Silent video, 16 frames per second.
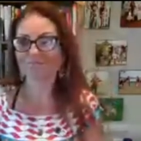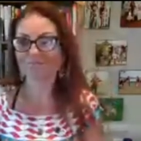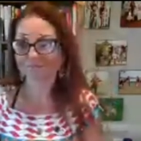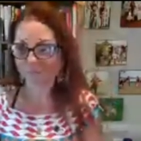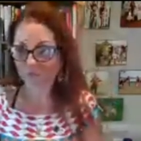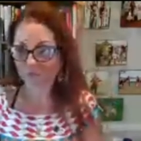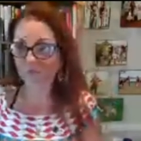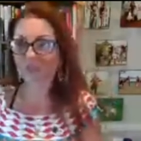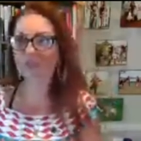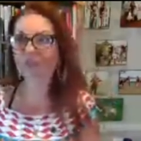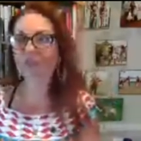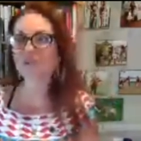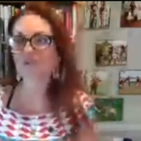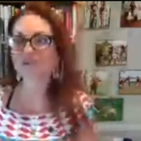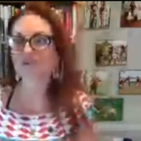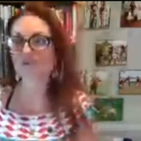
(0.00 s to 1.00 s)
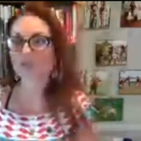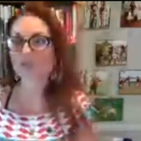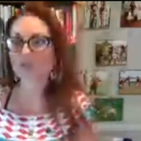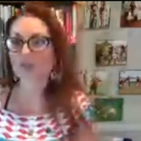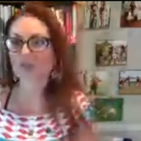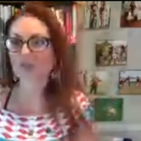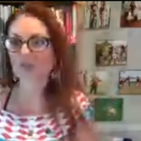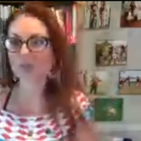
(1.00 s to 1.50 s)
14 years of drinking
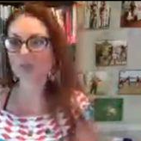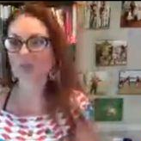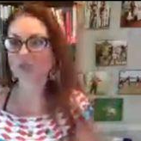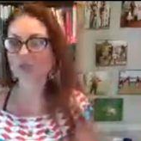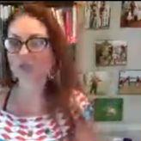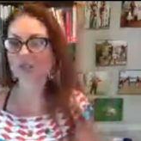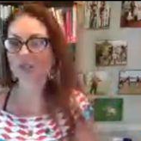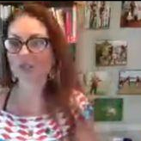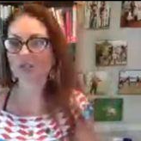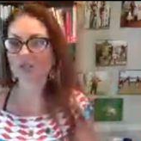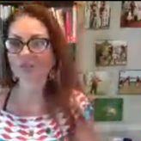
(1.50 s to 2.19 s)
Herbalife shakes.